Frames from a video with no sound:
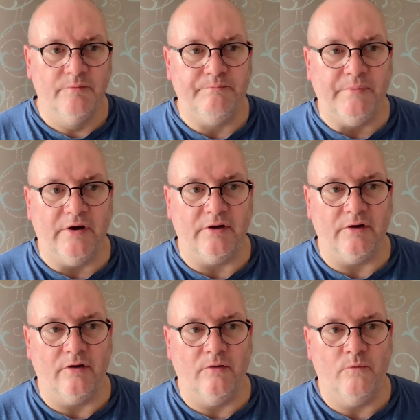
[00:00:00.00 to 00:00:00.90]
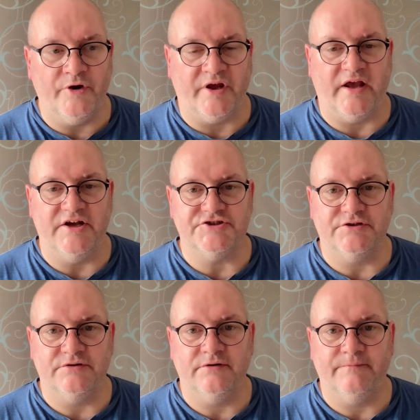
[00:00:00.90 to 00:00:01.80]
But on one
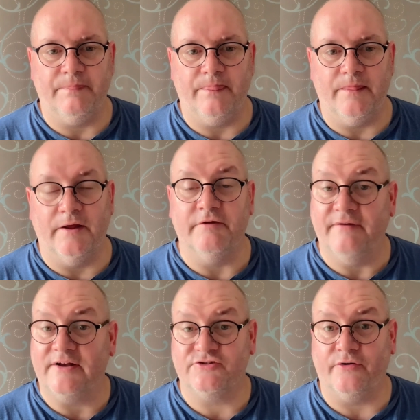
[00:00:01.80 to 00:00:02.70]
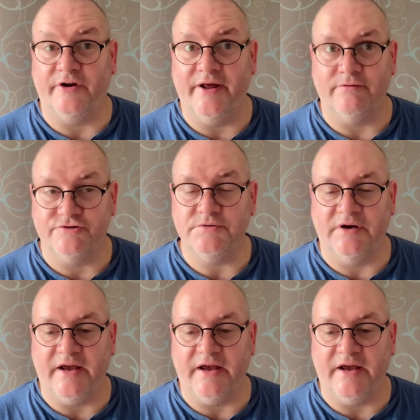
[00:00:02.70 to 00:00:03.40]
occasion, two